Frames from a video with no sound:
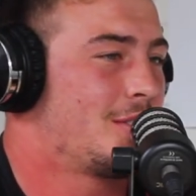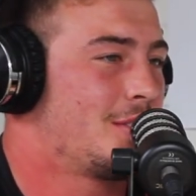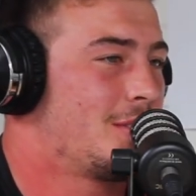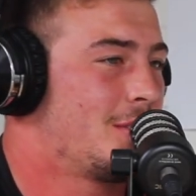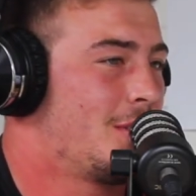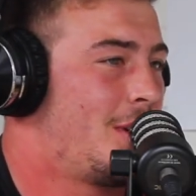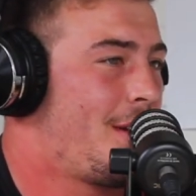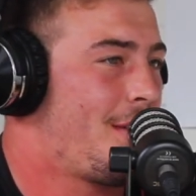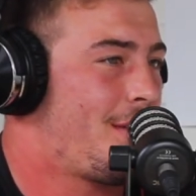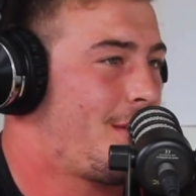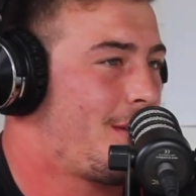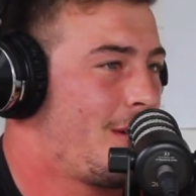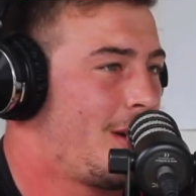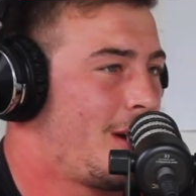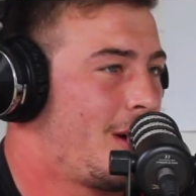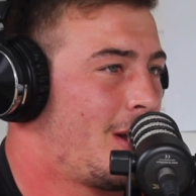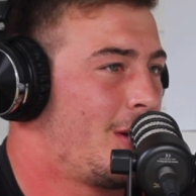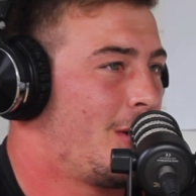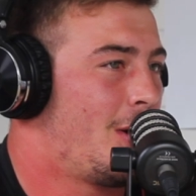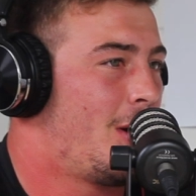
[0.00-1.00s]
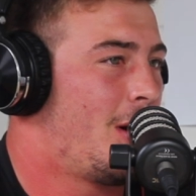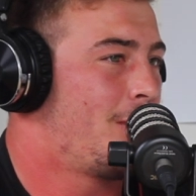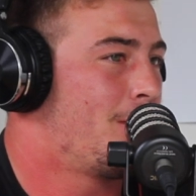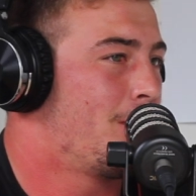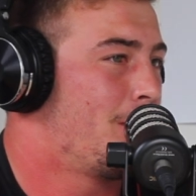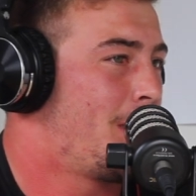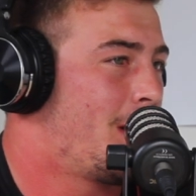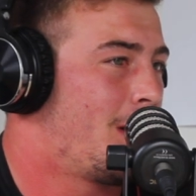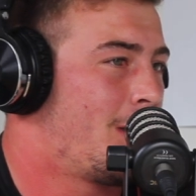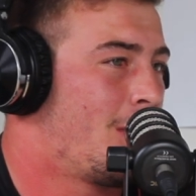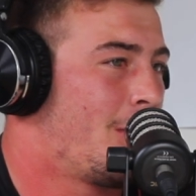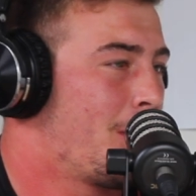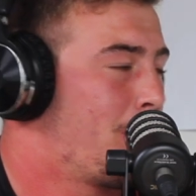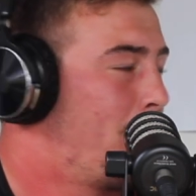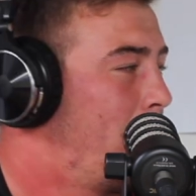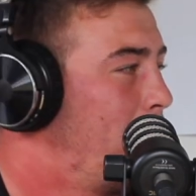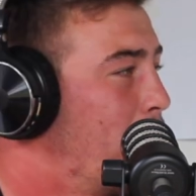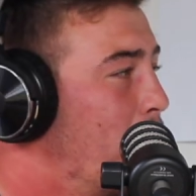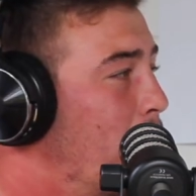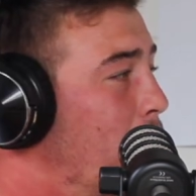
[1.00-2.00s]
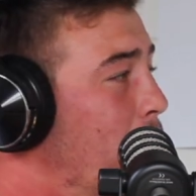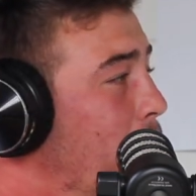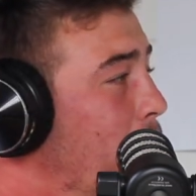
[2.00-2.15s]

met a lot of people,